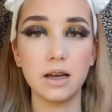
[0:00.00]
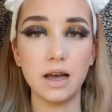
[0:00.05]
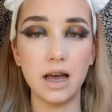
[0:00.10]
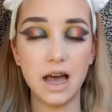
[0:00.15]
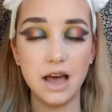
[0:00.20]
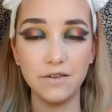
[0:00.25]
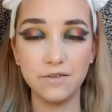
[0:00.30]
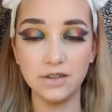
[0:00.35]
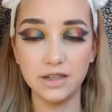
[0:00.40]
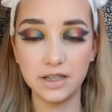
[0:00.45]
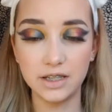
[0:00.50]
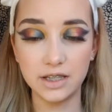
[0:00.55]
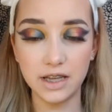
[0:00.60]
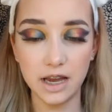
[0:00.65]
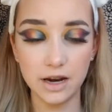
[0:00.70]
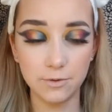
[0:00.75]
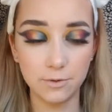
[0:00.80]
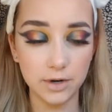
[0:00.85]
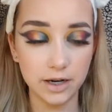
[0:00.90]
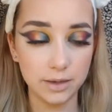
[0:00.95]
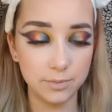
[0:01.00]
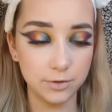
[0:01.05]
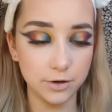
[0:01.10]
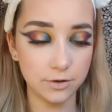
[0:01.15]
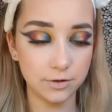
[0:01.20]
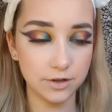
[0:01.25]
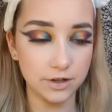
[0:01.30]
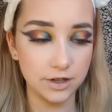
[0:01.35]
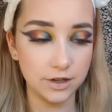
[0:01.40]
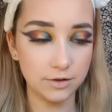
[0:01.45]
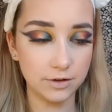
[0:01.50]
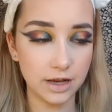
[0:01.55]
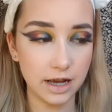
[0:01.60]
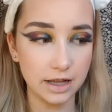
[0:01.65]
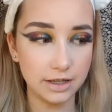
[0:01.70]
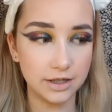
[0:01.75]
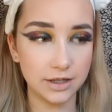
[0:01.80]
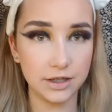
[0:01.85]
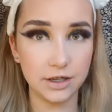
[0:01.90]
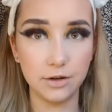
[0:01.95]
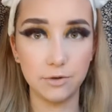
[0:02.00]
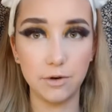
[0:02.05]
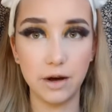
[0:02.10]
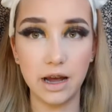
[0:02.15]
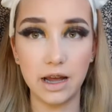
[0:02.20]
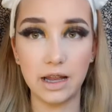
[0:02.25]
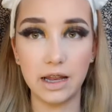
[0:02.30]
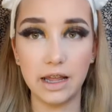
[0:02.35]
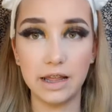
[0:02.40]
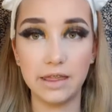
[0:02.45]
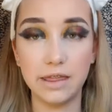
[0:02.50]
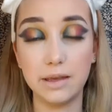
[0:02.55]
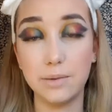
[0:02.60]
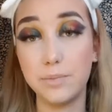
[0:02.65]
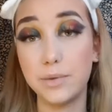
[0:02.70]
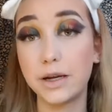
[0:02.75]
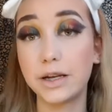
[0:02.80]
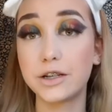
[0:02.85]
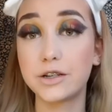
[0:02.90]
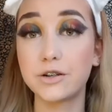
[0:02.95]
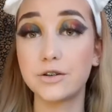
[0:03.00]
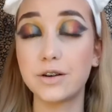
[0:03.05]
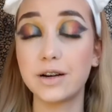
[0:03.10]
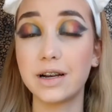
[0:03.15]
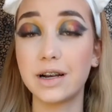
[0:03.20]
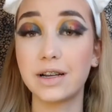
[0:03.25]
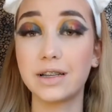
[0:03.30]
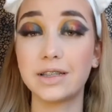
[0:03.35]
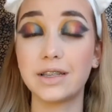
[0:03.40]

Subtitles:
Haven't decided what I'm going to do yet, so I let the picture